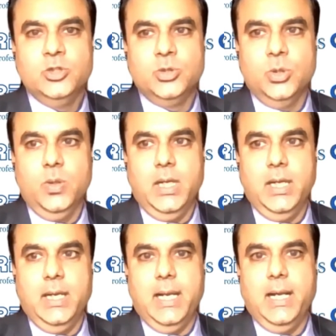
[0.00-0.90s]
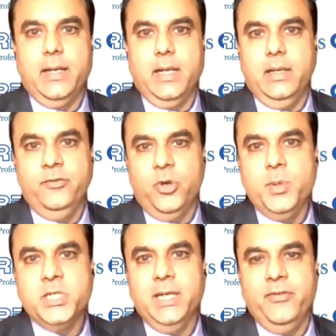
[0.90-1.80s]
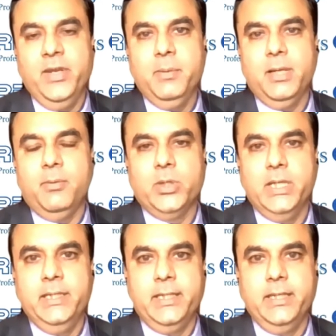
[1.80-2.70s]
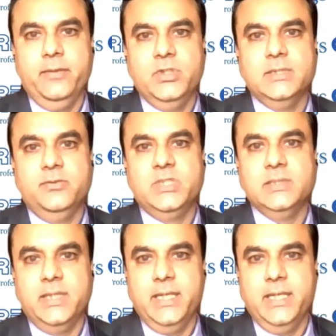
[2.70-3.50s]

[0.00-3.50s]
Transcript: So information available about an entity which is